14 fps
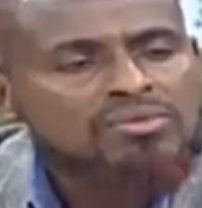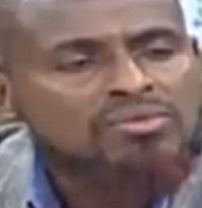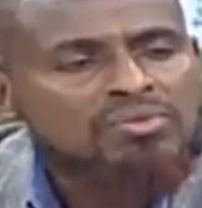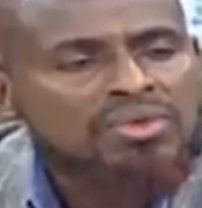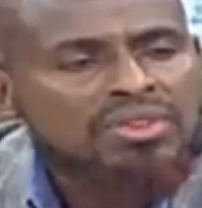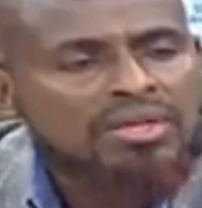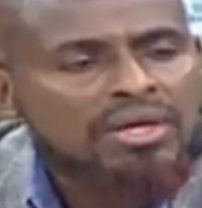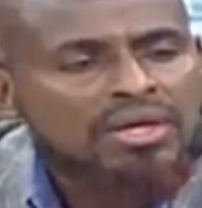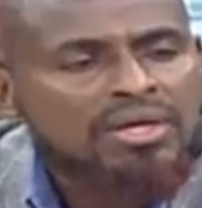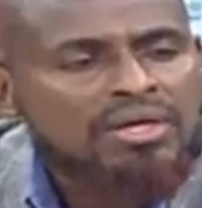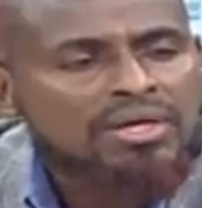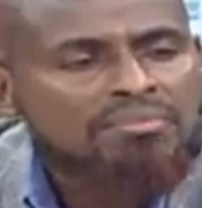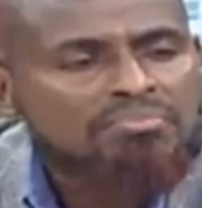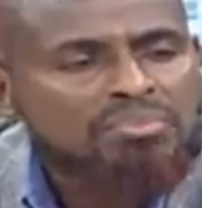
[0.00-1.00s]
with the
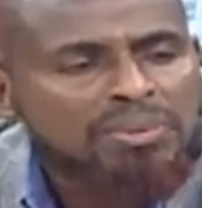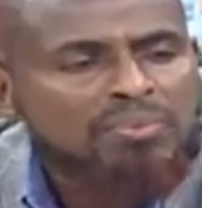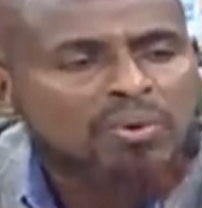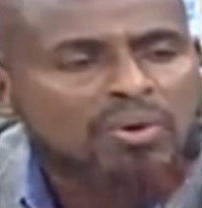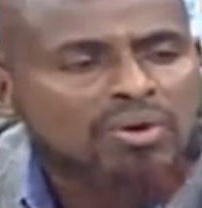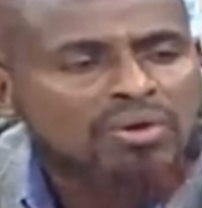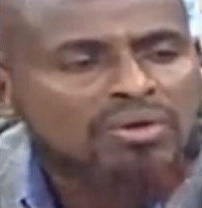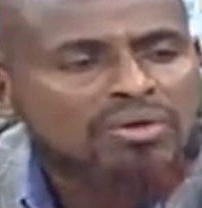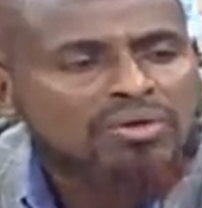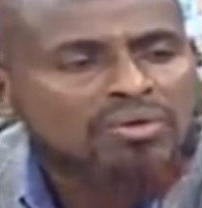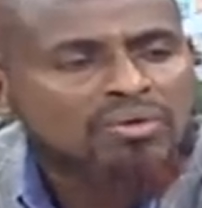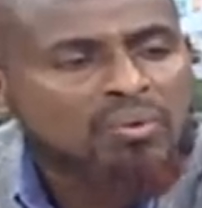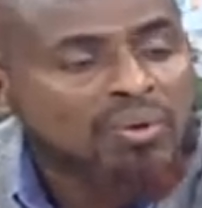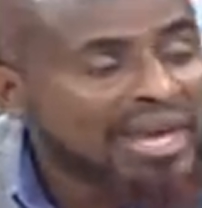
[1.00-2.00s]
people
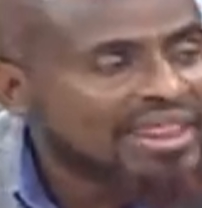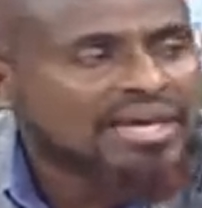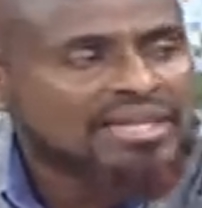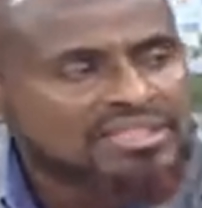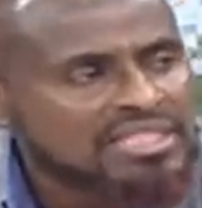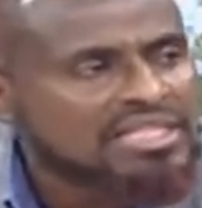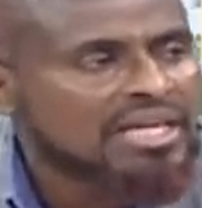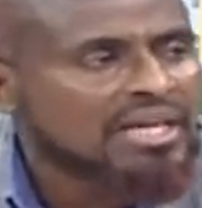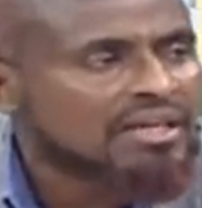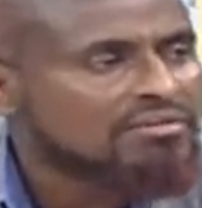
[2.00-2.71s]
where they are sitting.